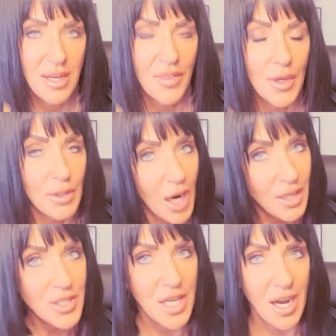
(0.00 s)
There
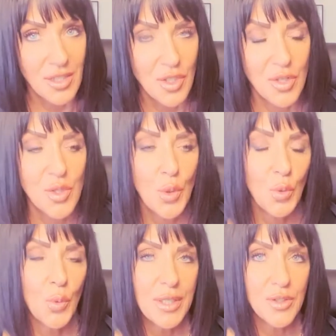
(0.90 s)
are doctors who
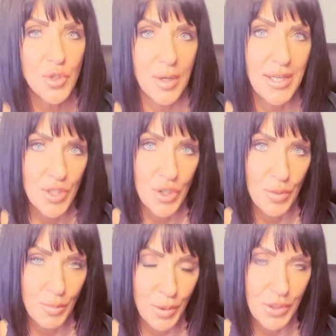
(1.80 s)
will try to
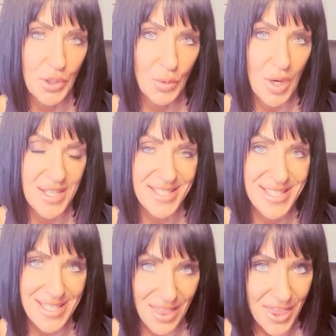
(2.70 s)
put you on
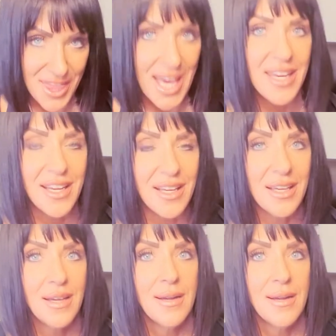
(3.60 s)
synthetic,